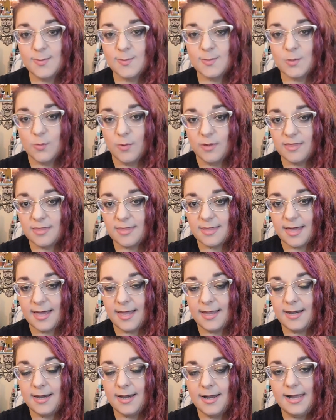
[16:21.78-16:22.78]
So with
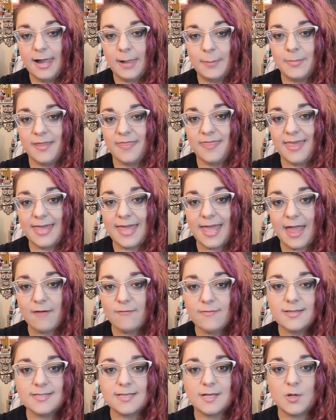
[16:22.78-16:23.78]
that, I'm going to thank
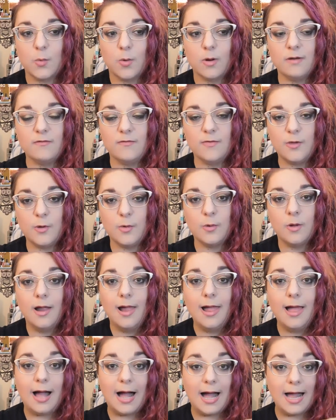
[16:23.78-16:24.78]
every single one of you.
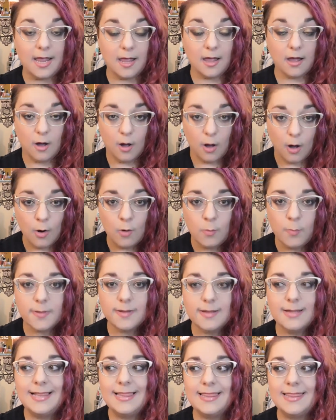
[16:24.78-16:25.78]
I hope
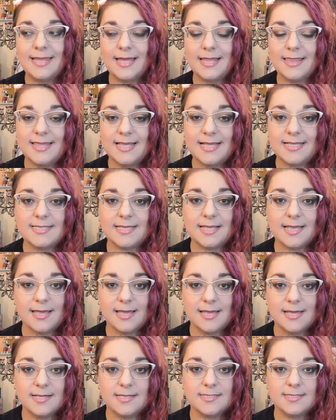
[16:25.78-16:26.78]
that this
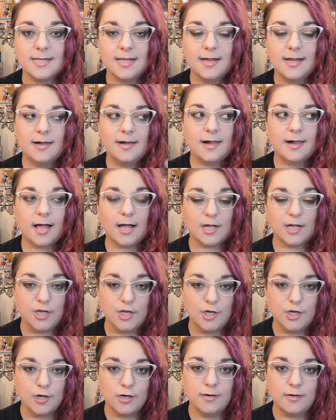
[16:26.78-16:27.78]
is a
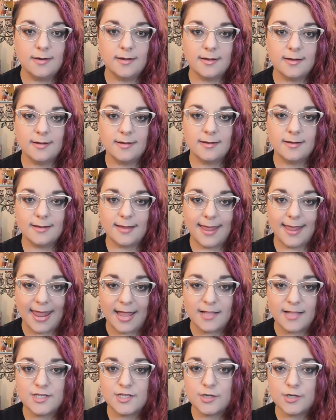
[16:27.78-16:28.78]
good
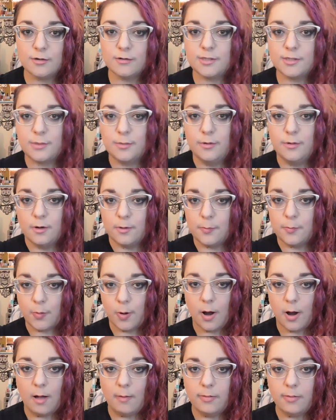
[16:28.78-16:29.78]
answer to your
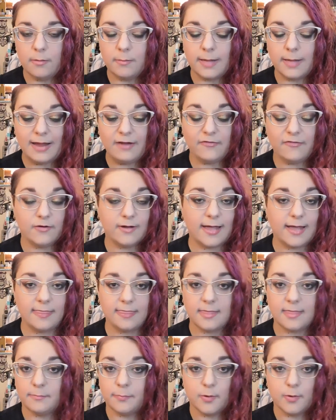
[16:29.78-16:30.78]
problem. I
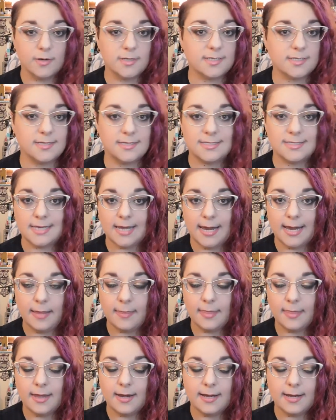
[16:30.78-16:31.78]
forget the person's
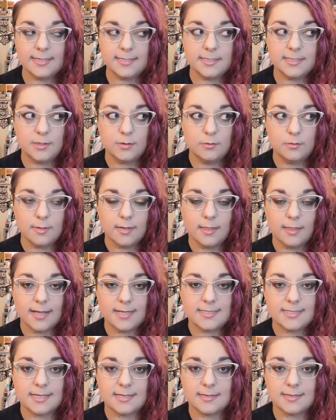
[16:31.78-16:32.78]
name, and I do
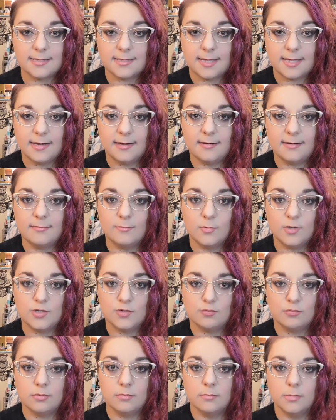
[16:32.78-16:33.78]
realize that that
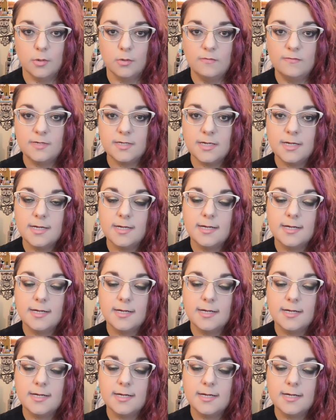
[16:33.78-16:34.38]
was removed.